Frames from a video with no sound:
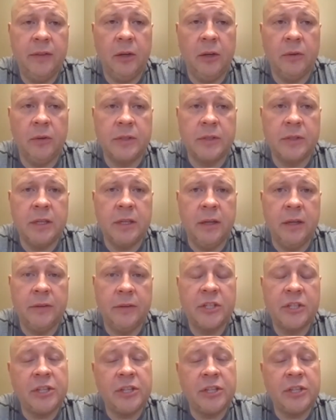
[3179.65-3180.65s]
There's uh,
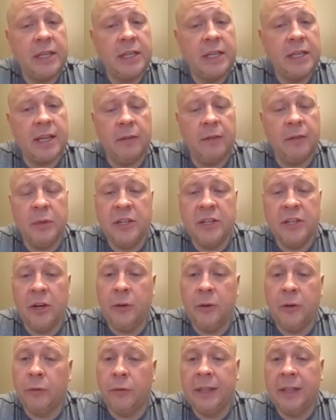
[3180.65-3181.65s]
the studies that have been
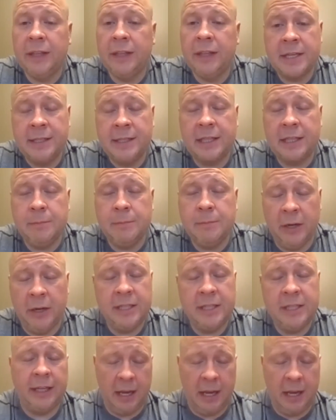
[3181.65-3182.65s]
done over the last six
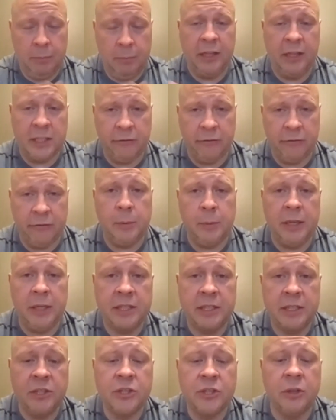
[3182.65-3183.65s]
months, again, because
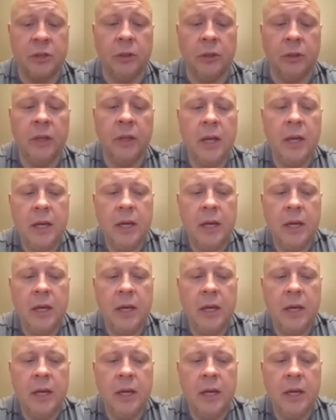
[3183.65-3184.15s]
everybody's concerned.